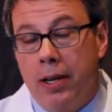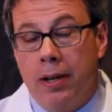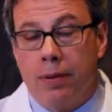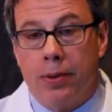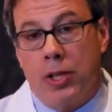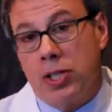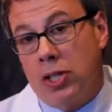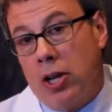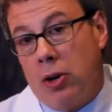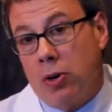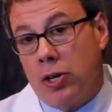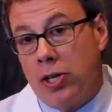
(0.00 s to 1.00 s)
these
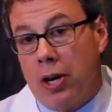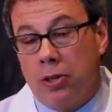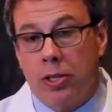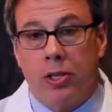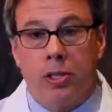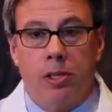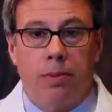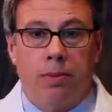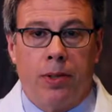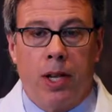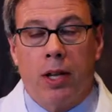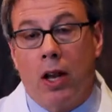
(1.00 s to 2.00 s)
lower doses
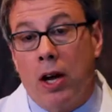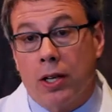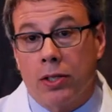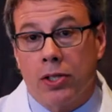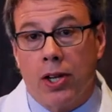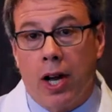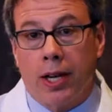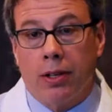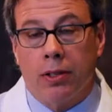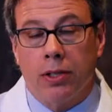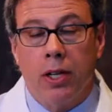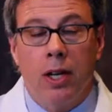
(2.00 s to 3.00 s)
and longer
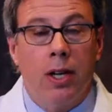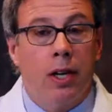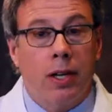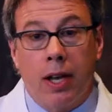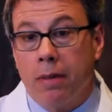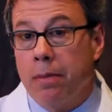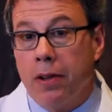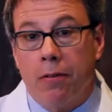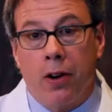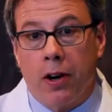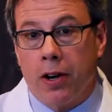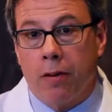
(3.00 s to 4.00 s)
cycles can be
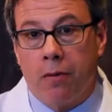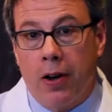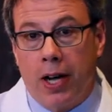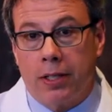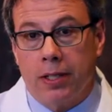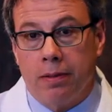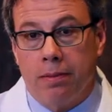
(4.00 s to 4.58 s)
very effective.